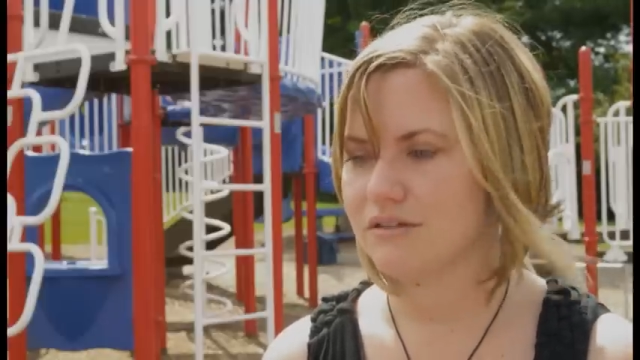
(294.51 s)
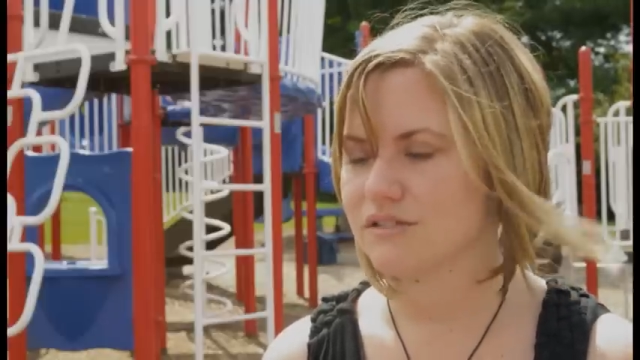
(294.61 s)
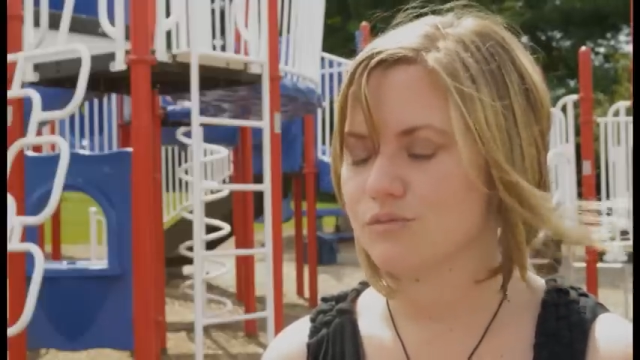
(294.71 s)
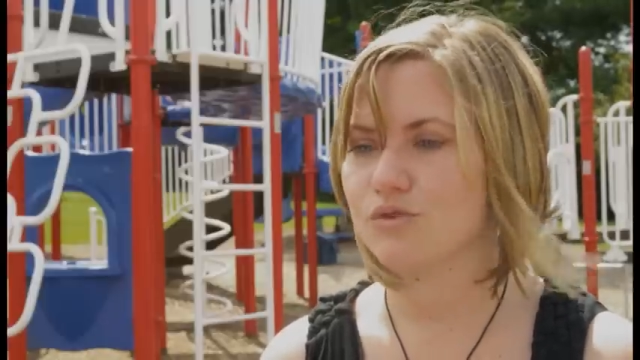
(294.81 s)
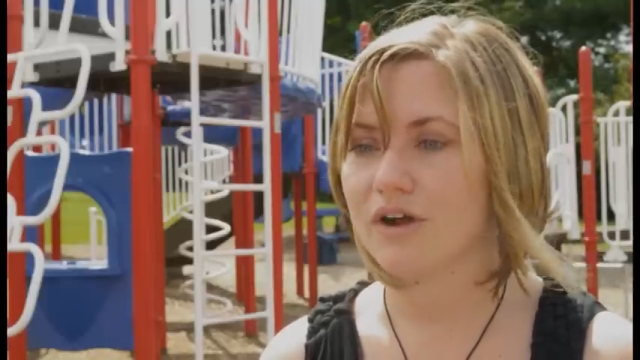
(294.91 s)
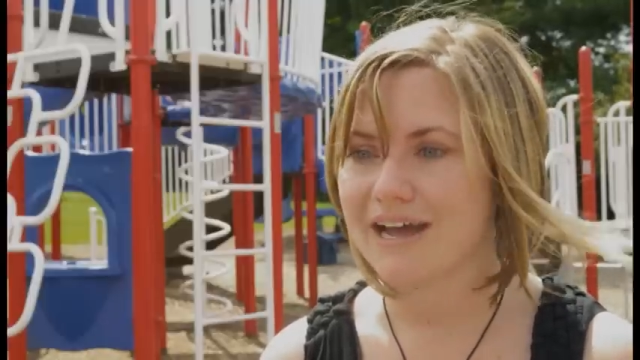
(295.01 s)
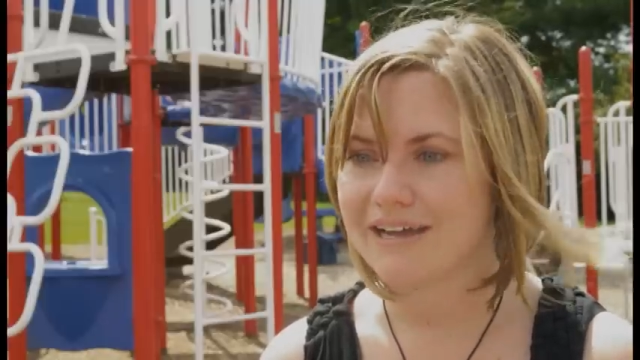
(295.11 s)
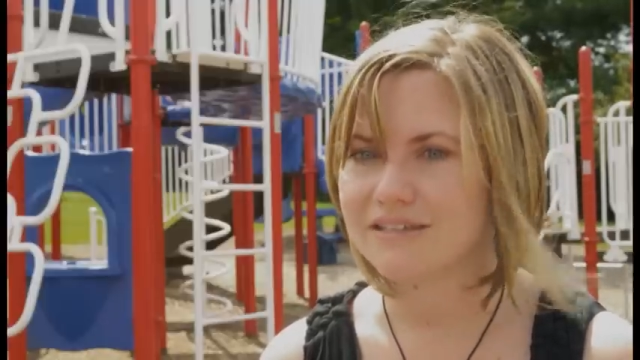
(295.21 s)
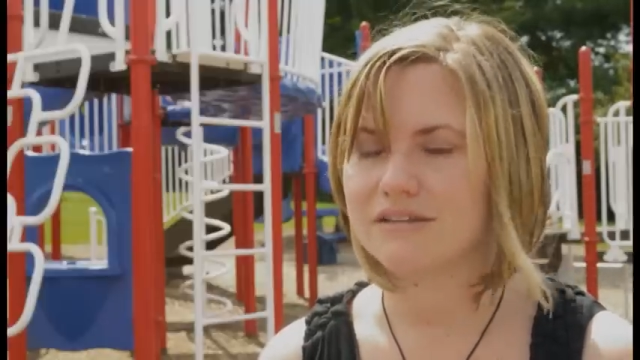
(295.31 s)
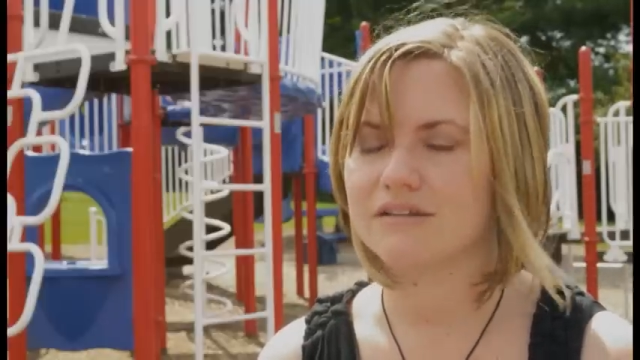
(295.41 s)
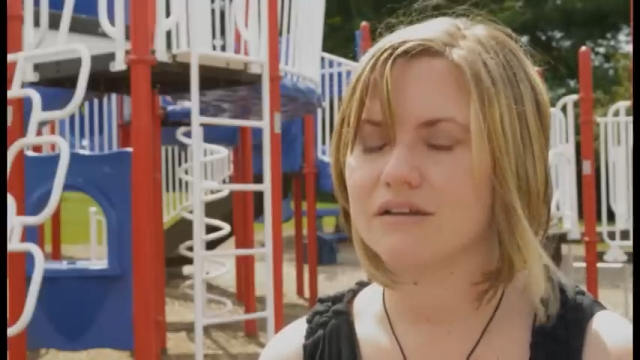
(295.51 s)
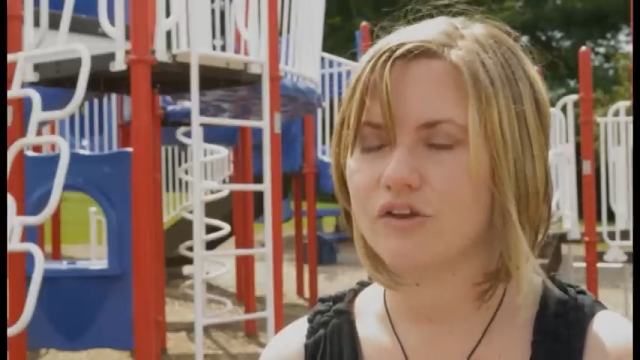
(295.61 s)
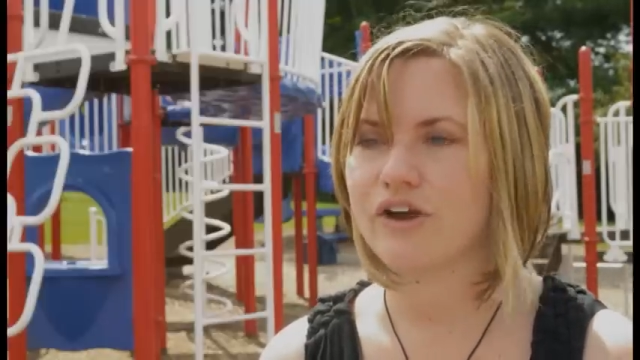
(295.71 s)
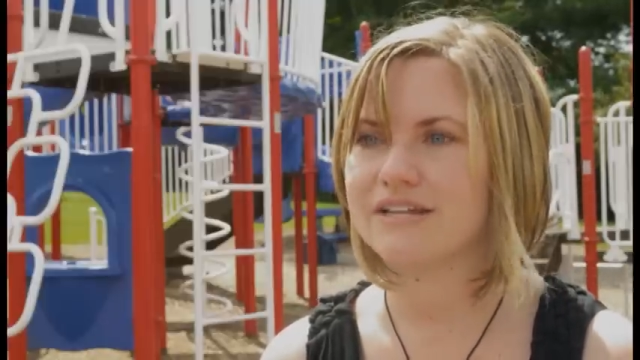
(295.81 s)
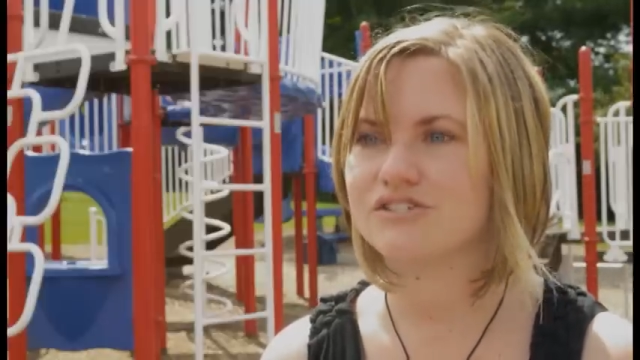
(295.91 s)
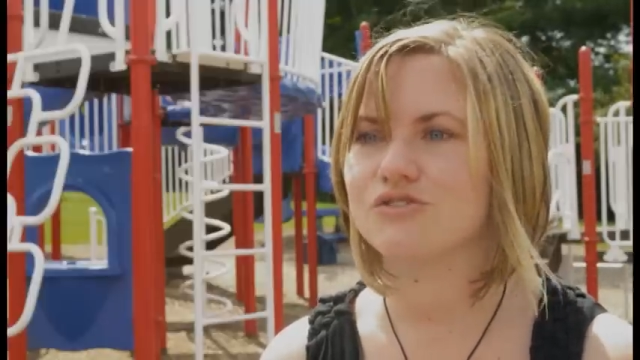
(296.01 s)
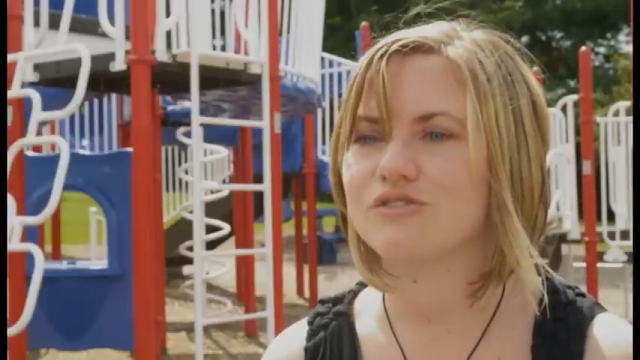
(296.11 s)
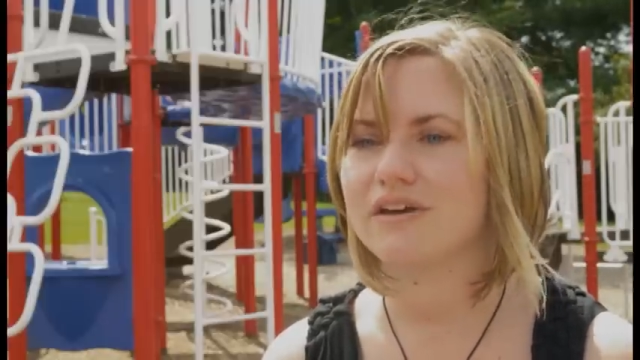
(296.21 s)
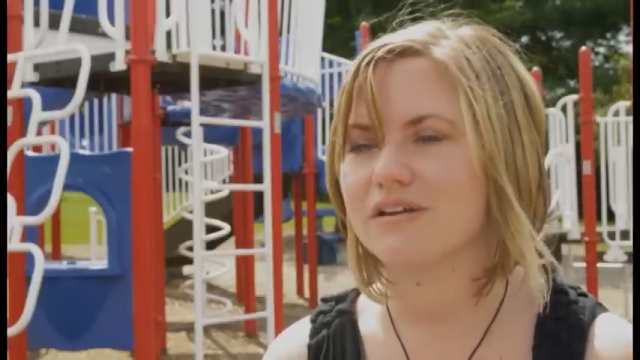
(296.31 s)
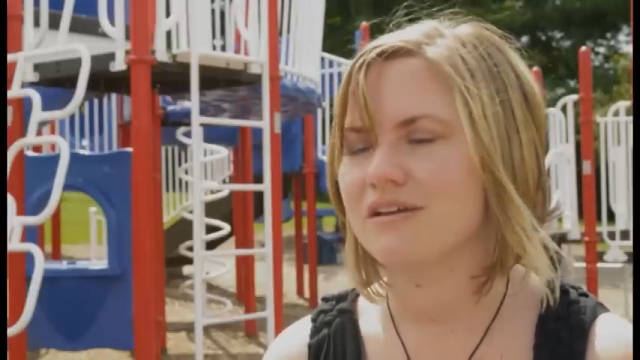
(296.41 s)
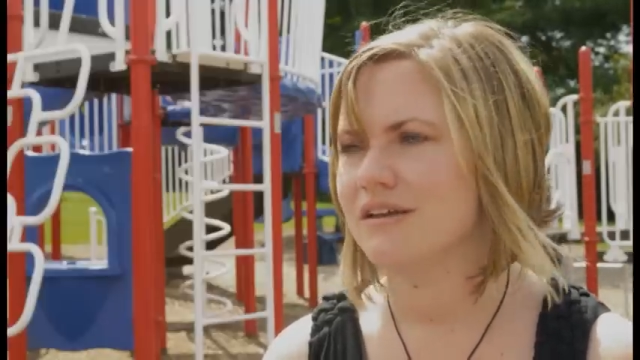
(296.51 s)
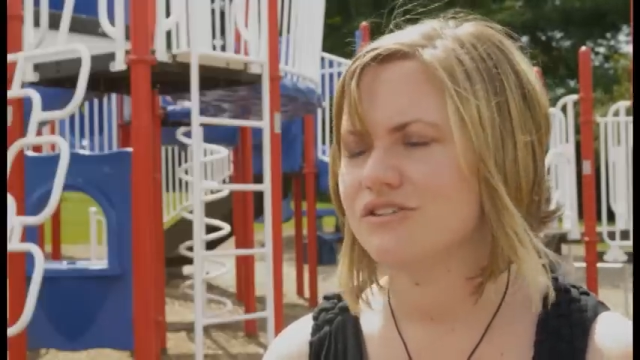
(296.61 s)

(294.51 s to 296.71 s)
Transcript: surprise and gratitude that